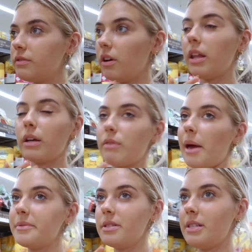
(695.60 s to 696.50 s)
You've got like
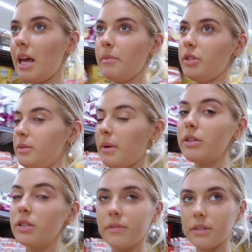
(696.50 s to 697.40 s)
wraps and sandwiches, but
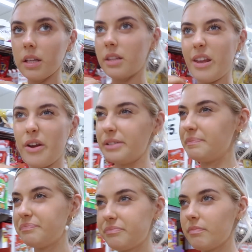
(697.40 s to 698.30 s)
I just feel like they don't
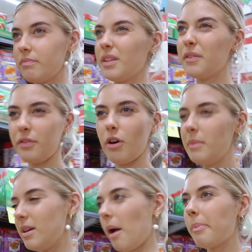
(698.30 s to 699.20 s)
fill
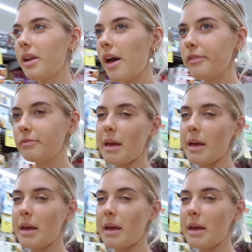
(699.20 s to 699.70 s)
me up enough.